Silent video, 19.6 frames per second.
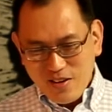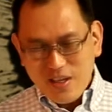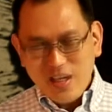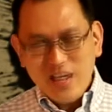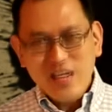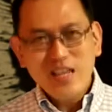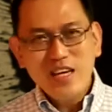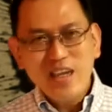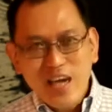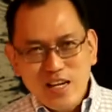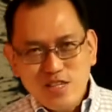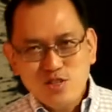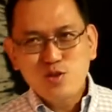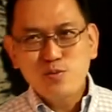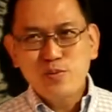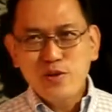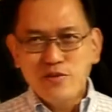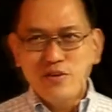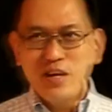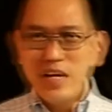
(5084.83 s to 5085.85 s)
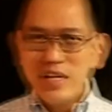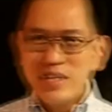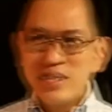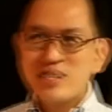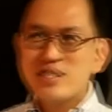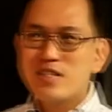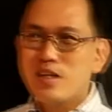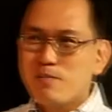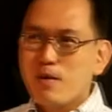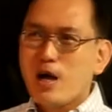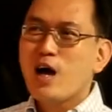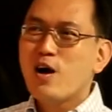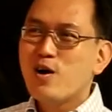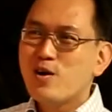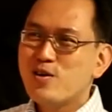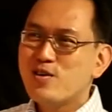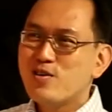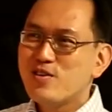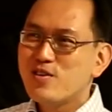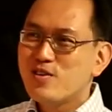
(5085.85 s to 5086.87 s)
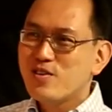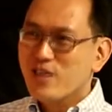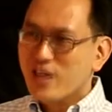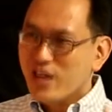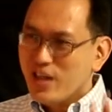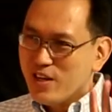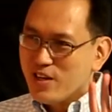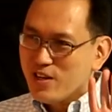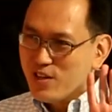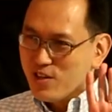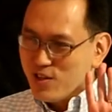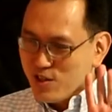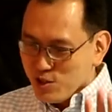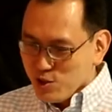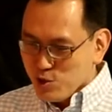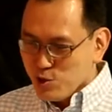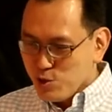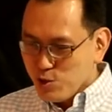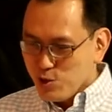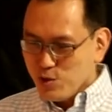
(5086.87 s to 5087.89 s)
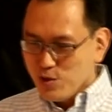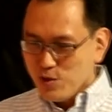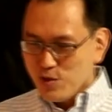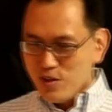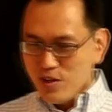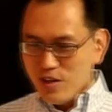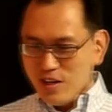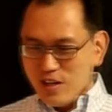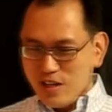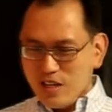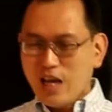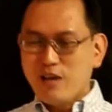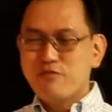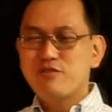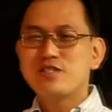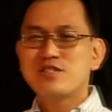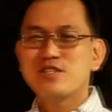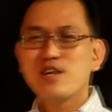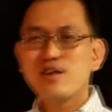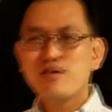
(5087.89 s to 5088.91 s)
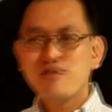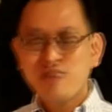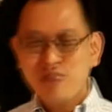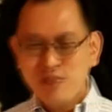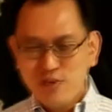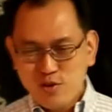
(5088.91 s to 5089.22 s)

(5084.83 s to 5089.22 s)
Okay, it has to be related somehow, okay, to life itself,